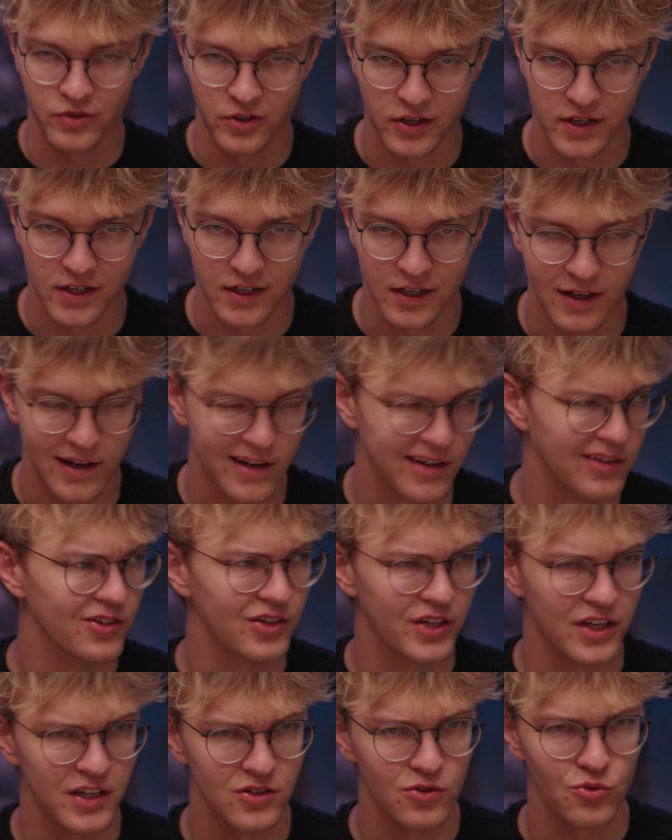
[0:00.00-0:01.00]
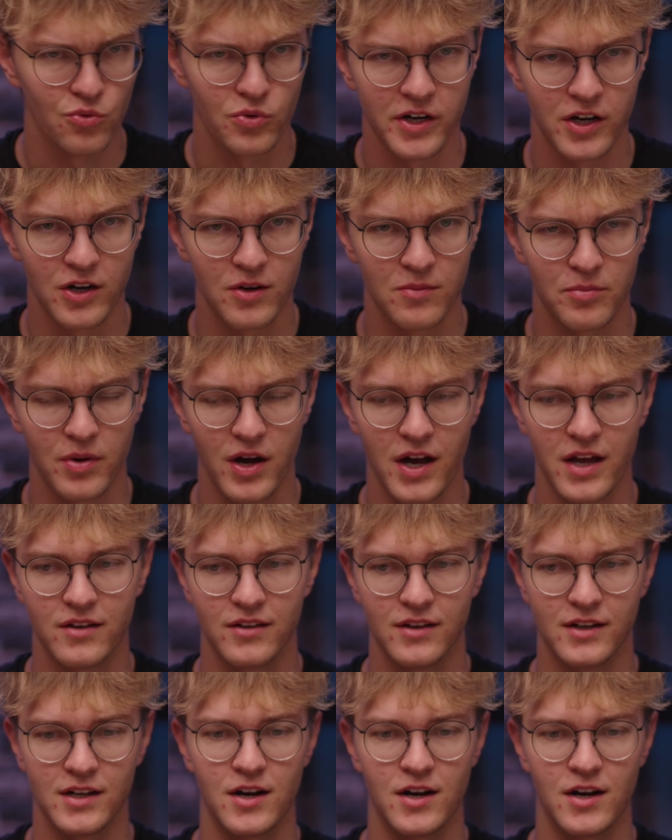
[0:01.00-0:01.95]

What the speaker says: they're gonna kind of look at you weird. But